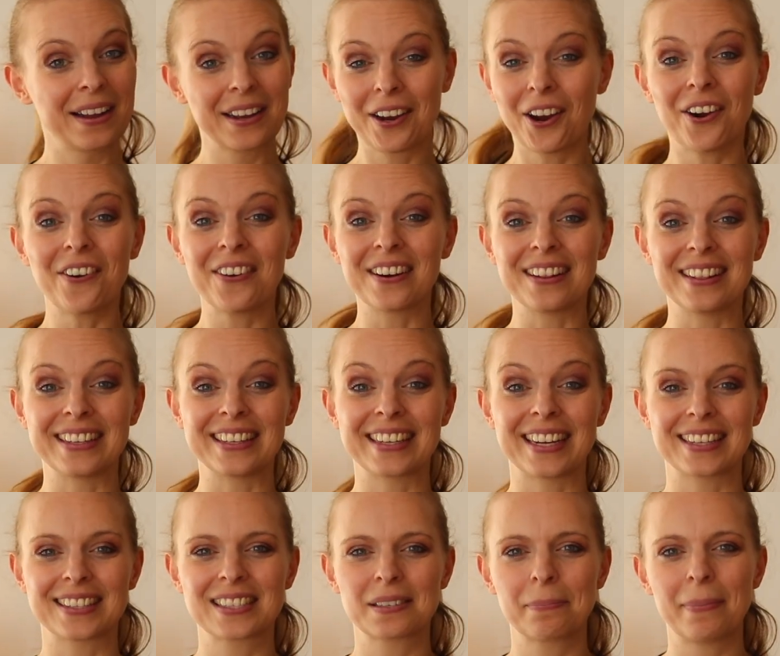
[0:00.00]
currently
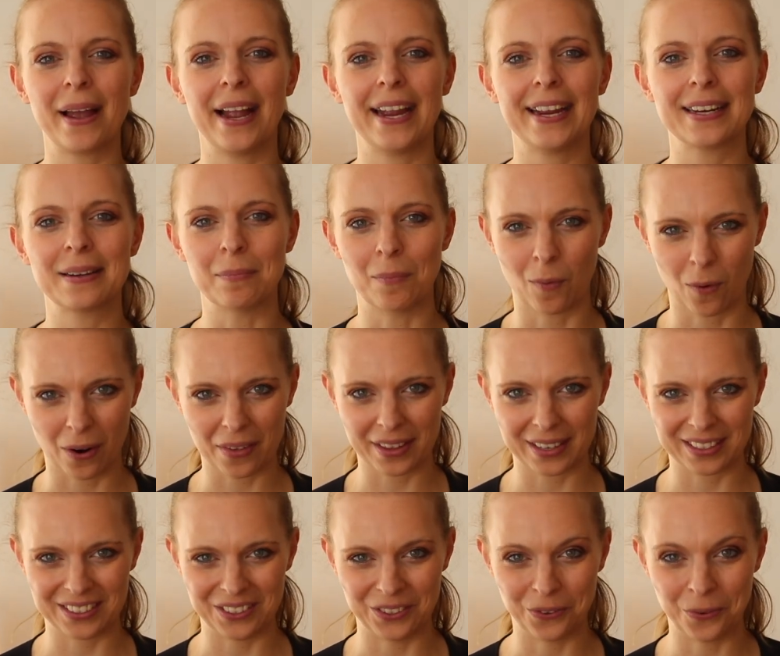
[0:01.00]
gets paid more
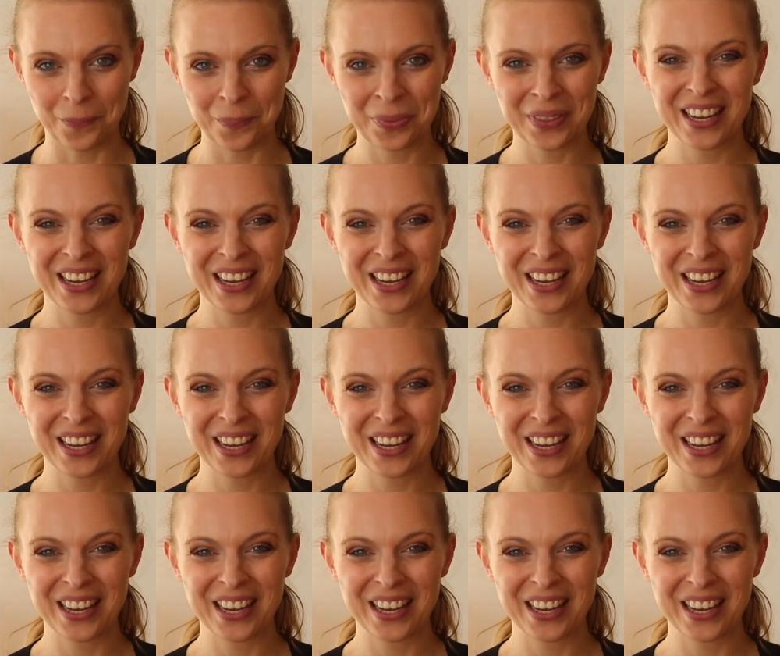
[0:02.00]
than you.